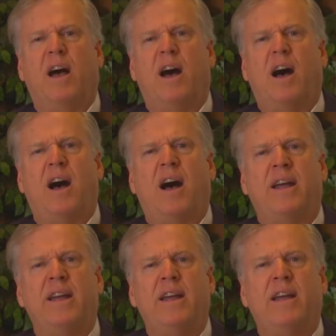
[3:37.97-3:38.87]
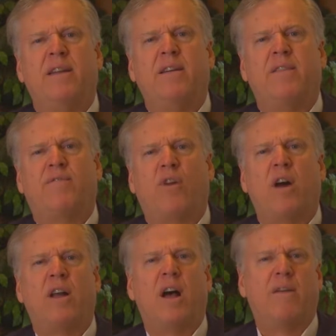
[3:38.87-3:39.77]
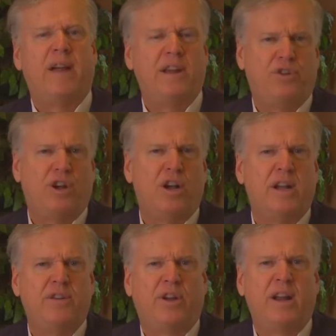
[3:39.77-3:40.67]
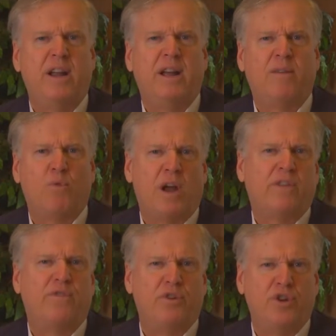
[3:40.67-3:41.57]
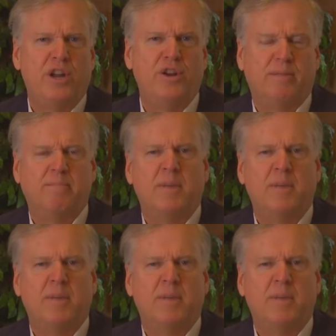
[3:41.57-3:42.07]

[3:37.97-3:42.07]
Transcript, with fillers: uh, in front of a judge in West Virginia.